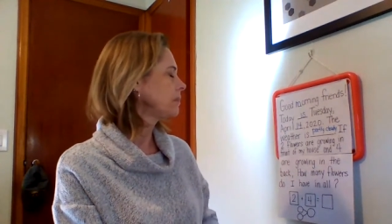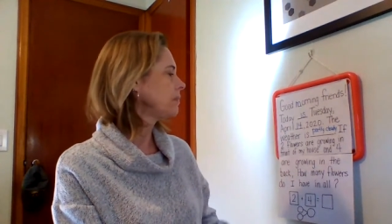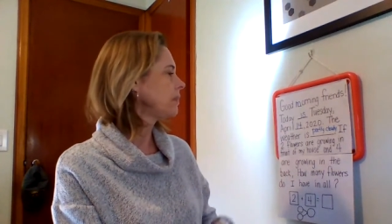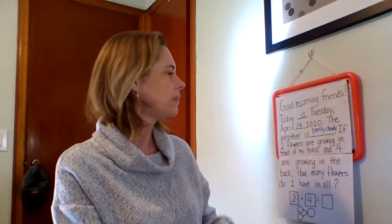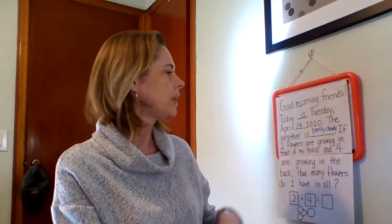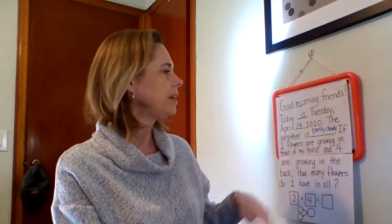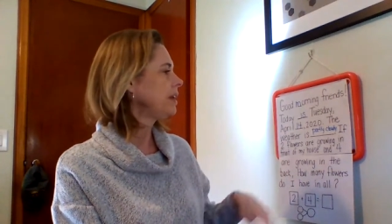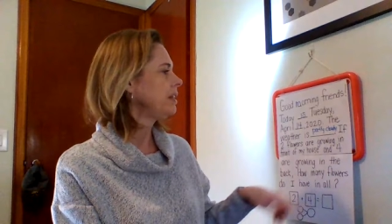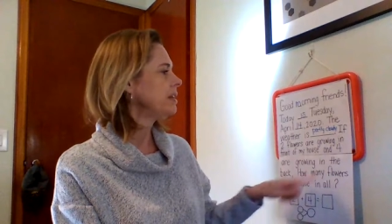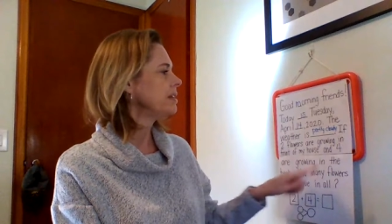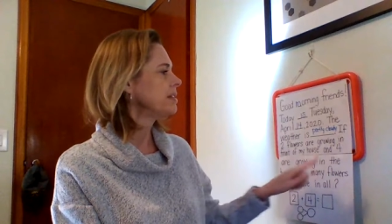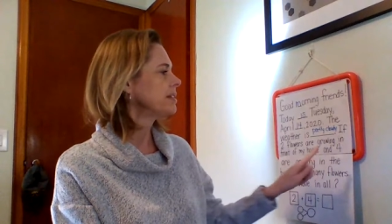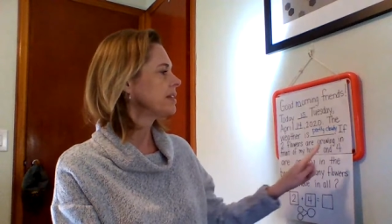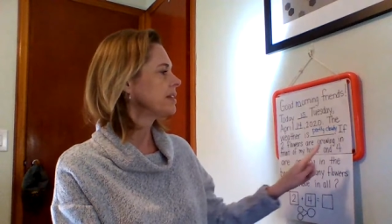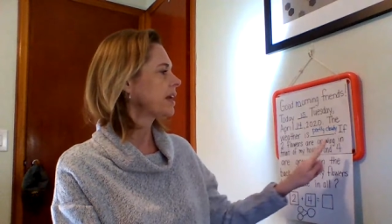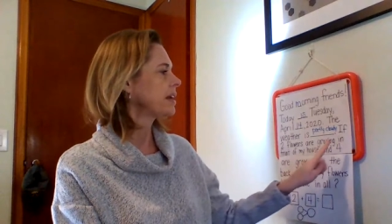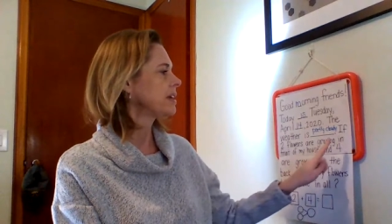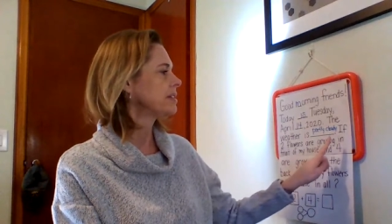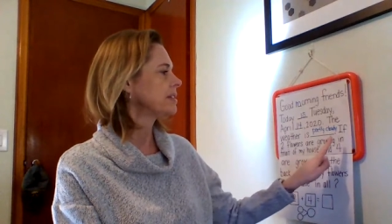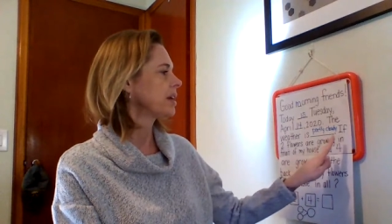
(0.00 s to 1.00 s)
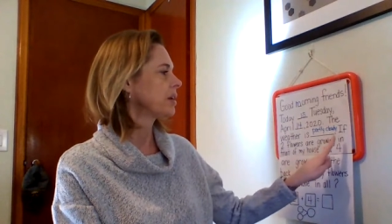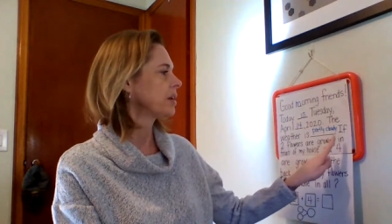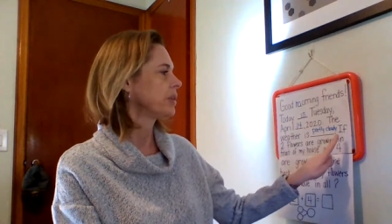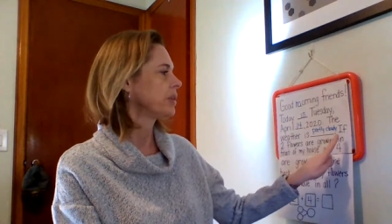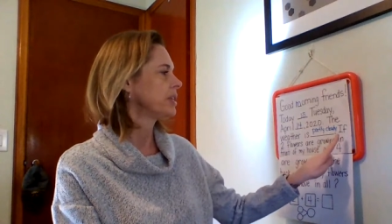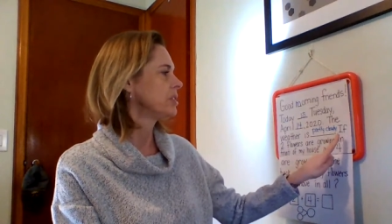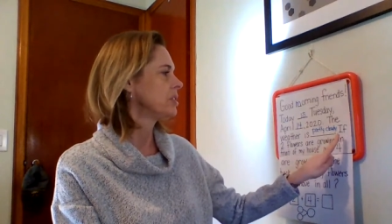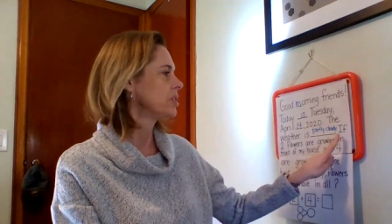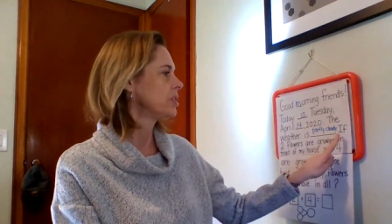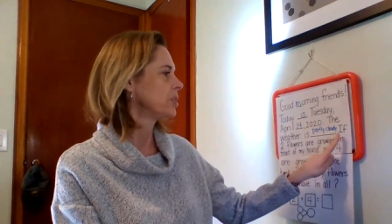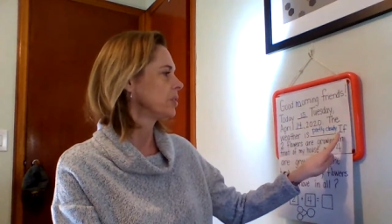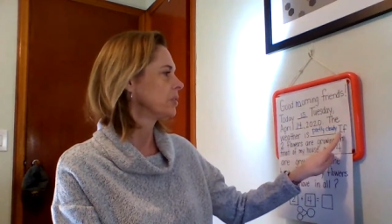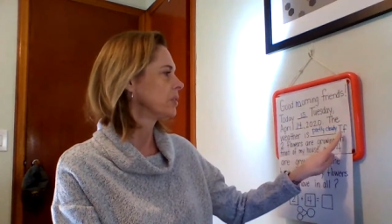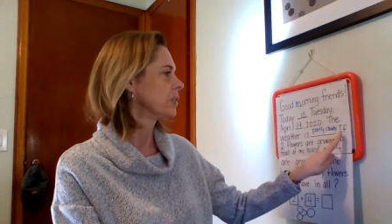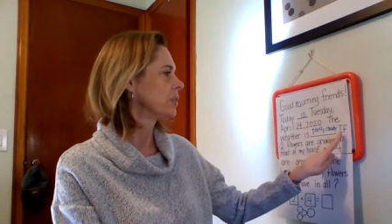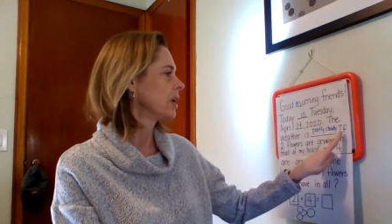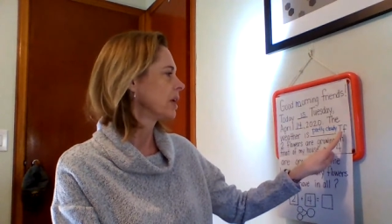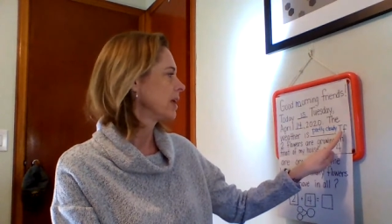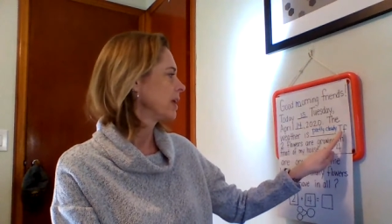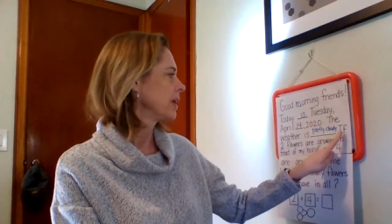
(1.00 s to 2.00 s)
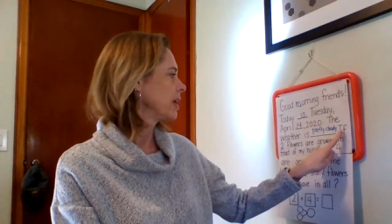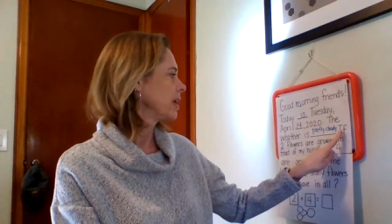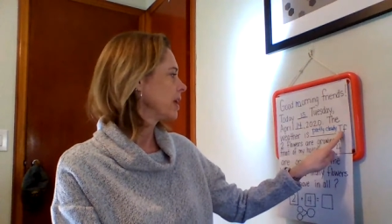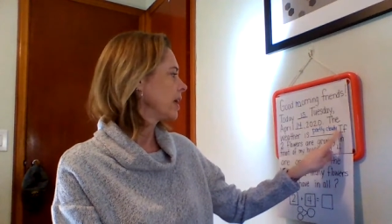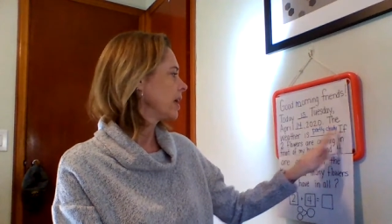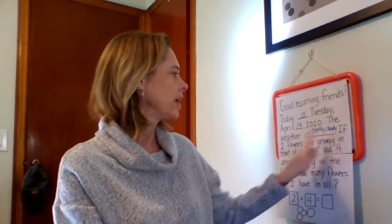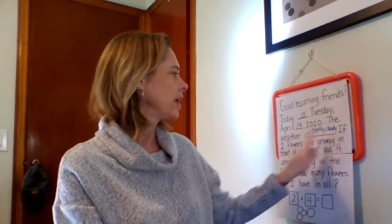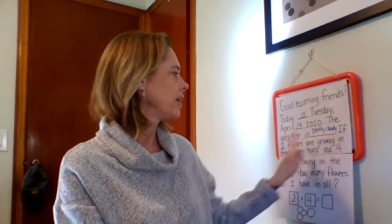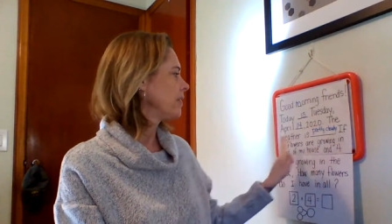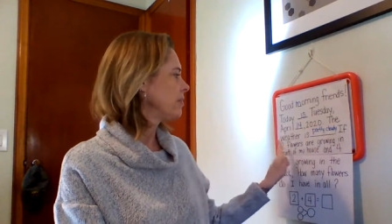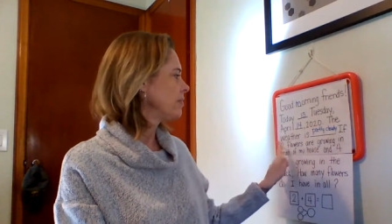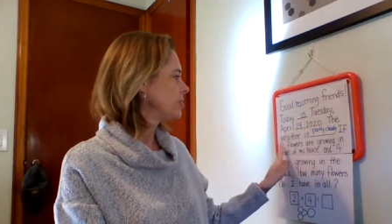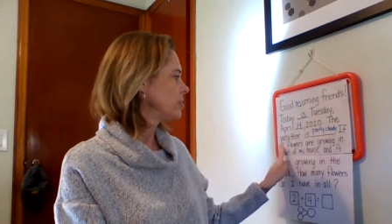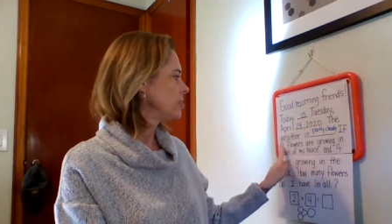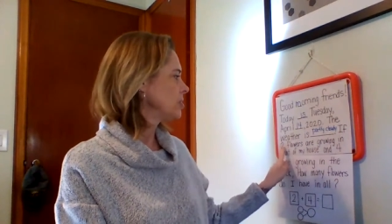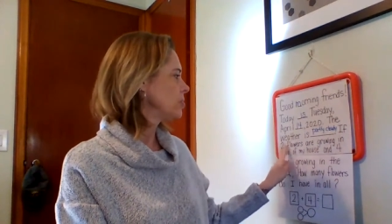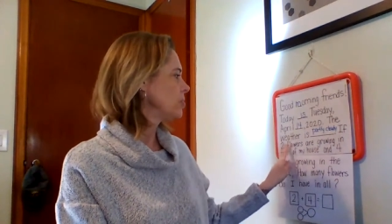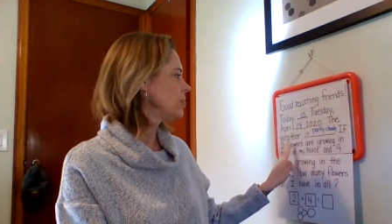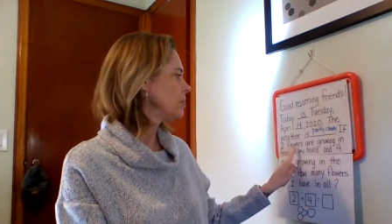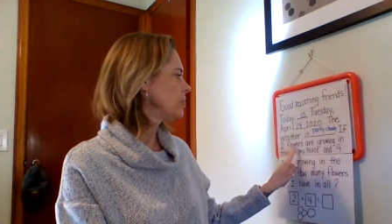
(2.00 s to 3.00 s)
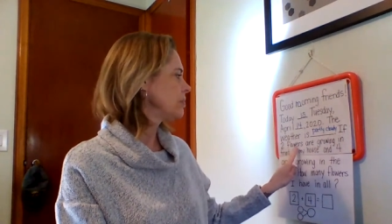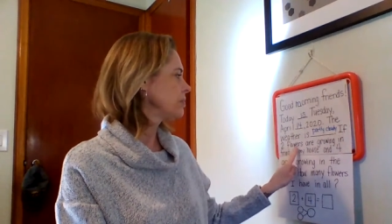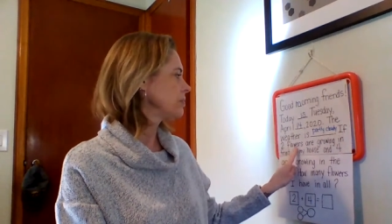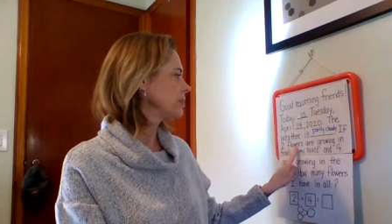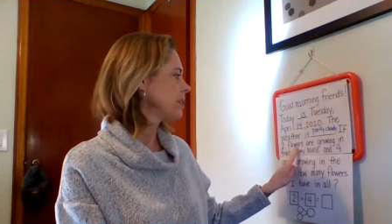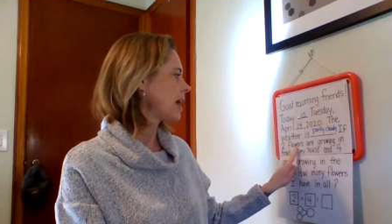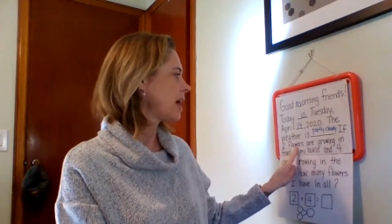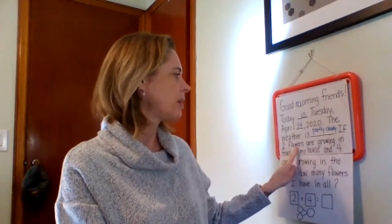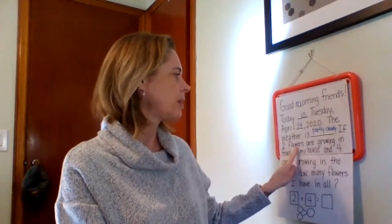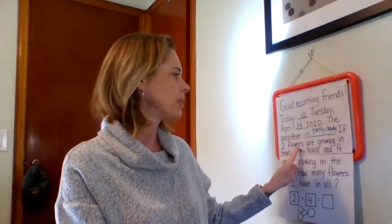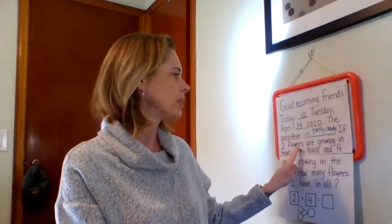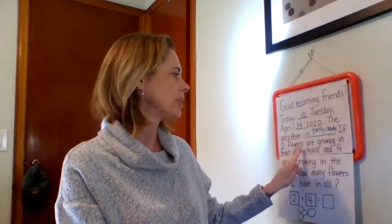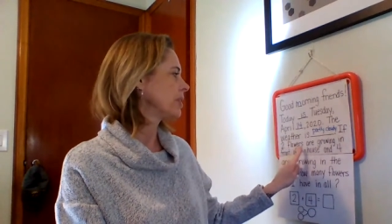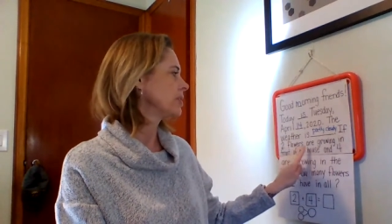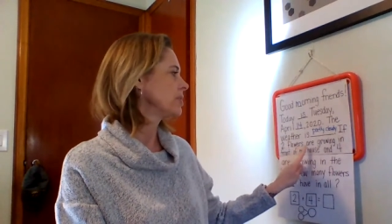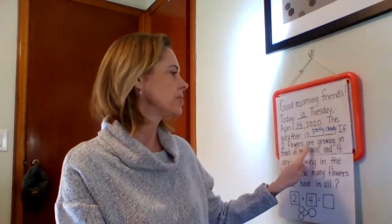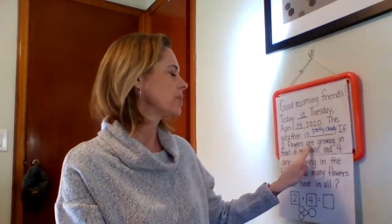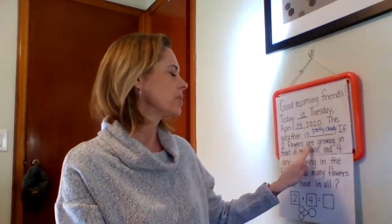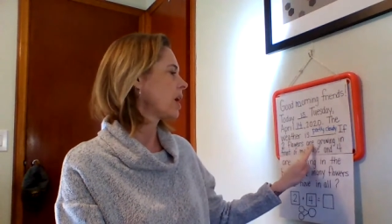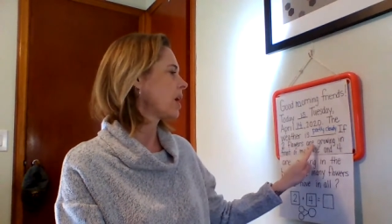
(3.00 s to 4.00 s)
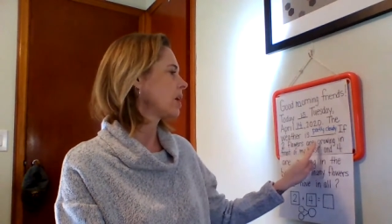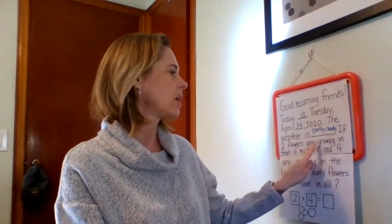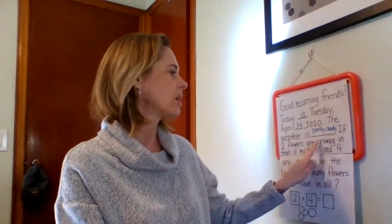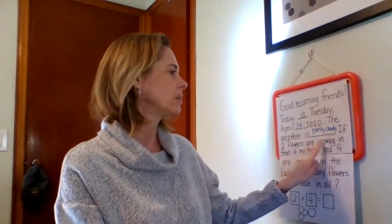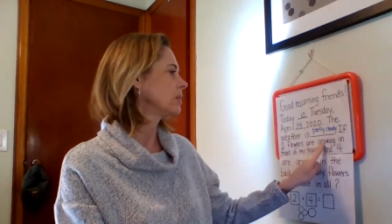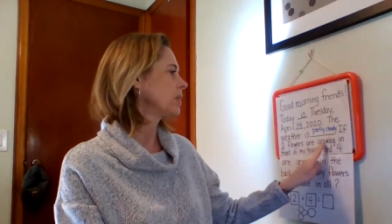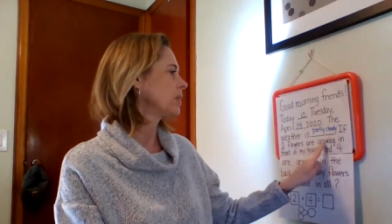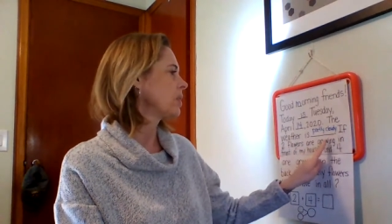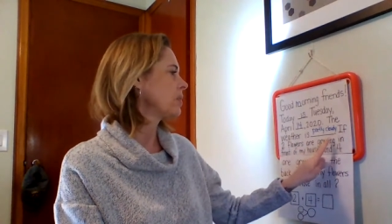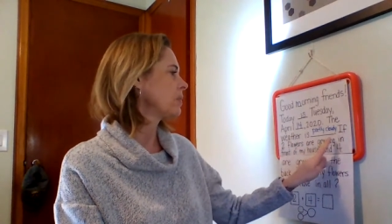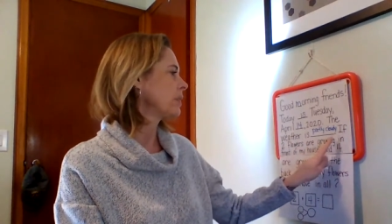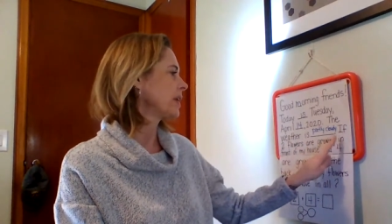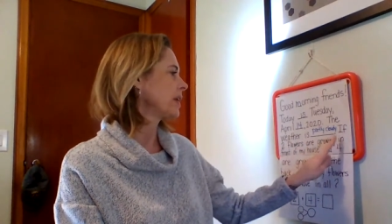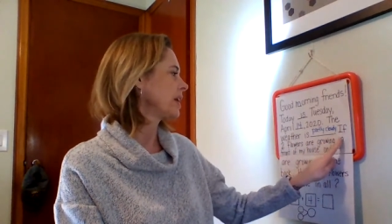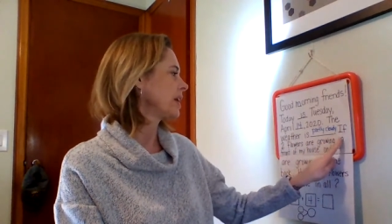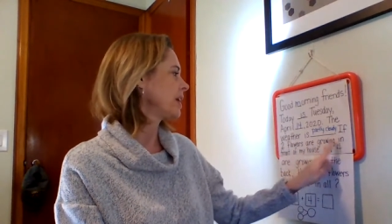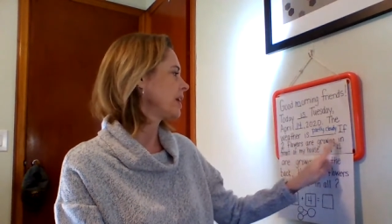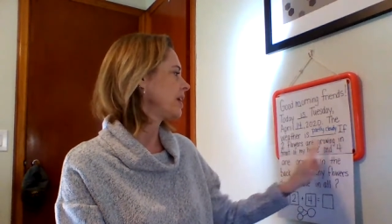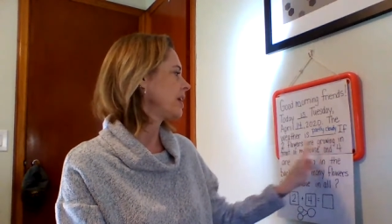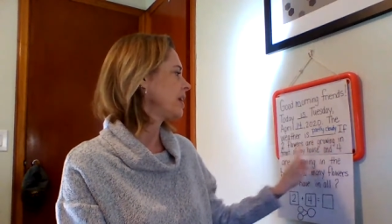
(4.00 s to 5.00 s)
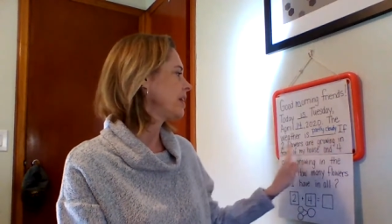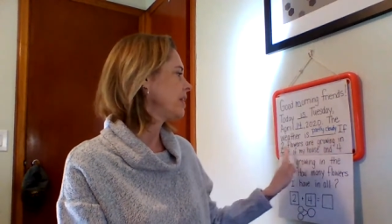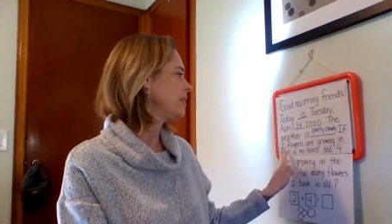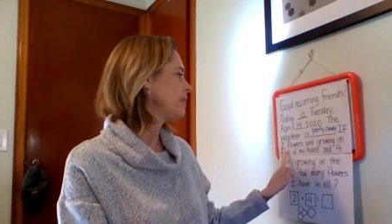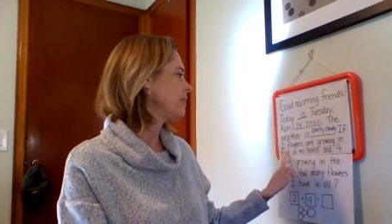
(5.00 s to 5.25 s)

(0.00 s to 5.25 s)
In this case, I'll read to you. If 2 flowers are growing in